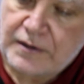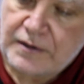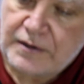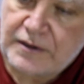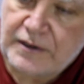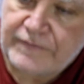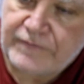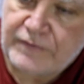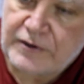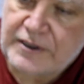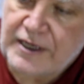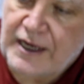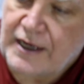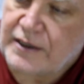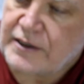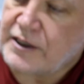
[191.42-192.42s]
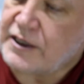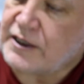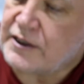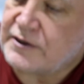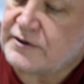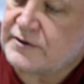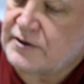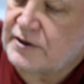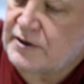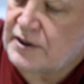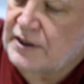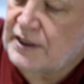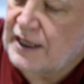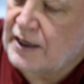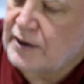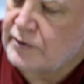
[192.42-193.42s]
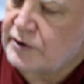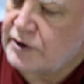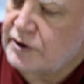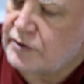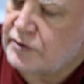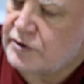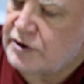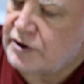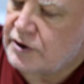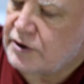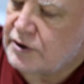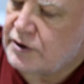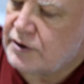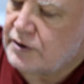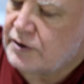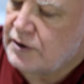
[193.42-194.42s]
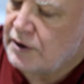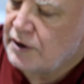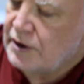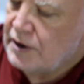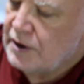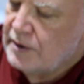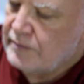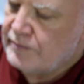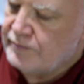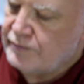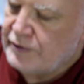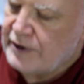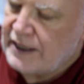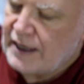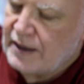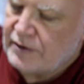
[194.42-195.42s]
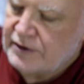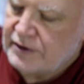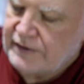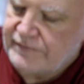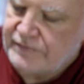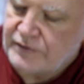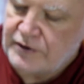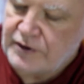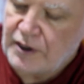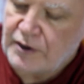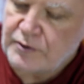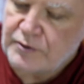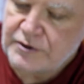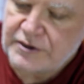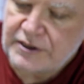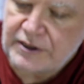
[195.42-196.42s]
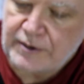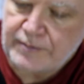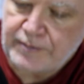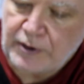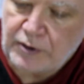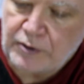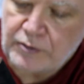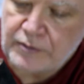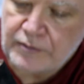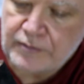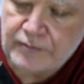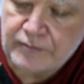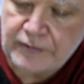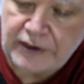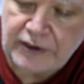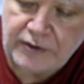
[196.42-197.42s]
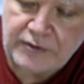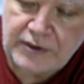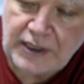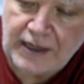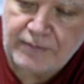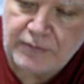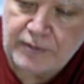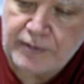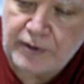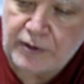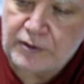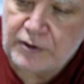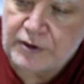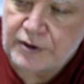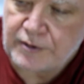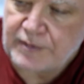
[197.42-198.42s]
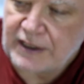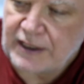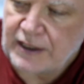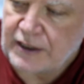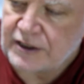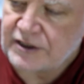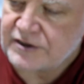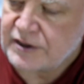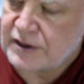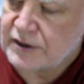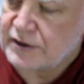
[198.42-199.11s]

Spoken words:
different techniques that allow you to bring out different notes in the bowl when you tap the bowl at the beginning. So